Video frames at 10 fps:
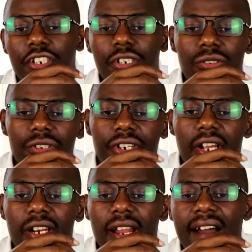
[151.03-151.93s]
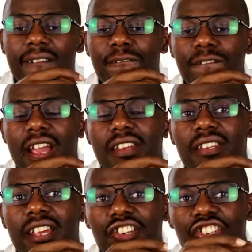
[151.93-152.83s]
children are
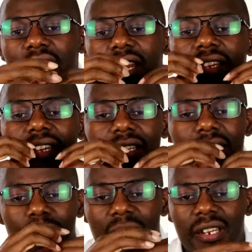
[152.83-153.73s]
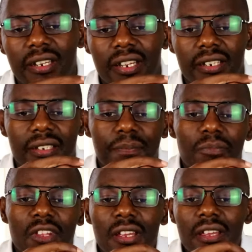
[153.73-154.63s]
financially independent.
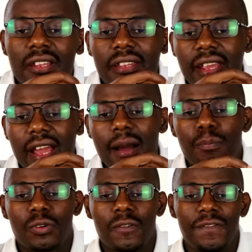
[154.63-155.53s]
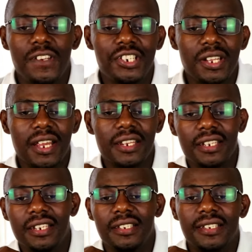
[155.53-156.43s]
They are
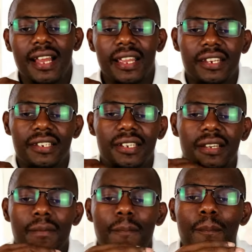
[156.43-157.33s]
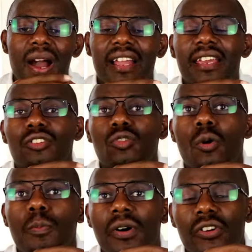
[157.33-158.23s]
proficient in targeting market
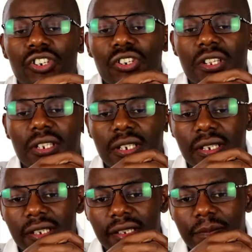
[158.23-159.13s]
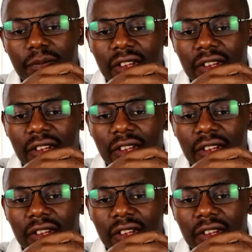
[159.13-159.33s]
opportunities.